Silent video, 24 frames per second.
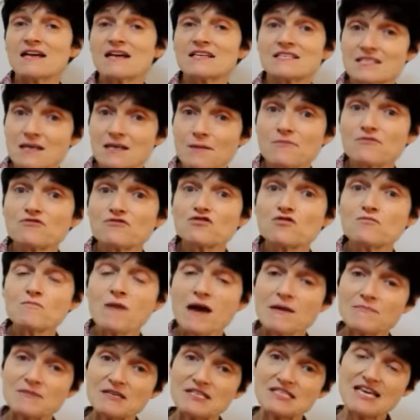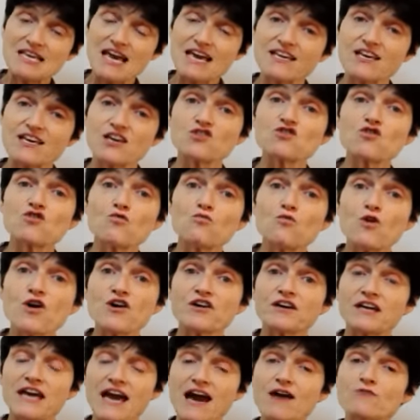Some of you may be taking your
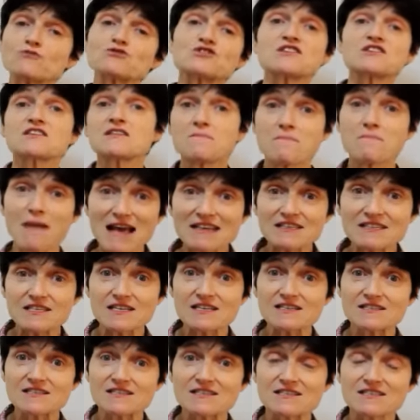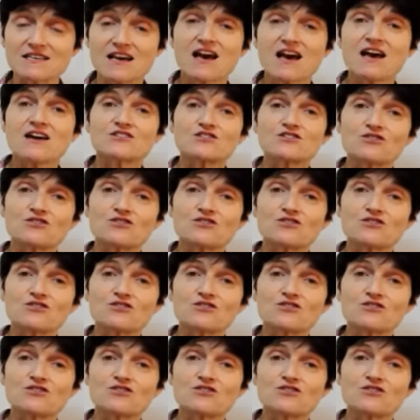work out to the masses,